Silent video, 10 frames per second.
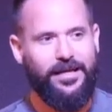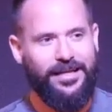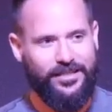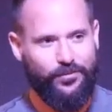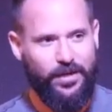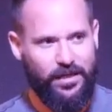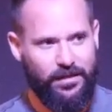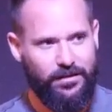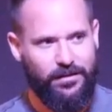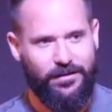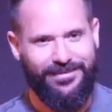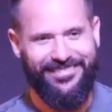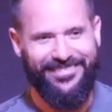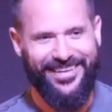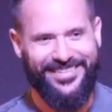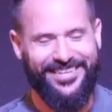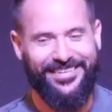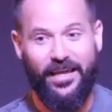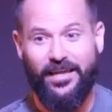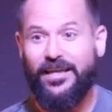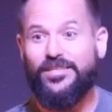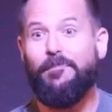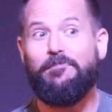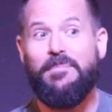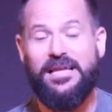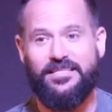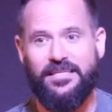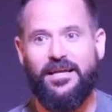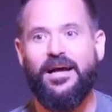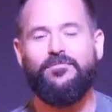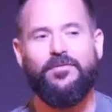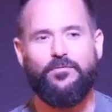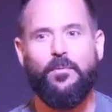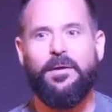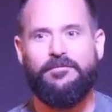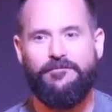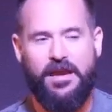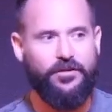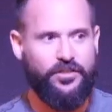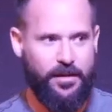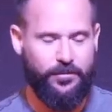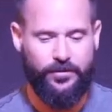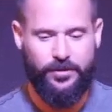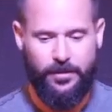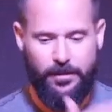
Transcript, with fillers: next week, next Sunday. It's amazing. I, it's one of my favorite chapters.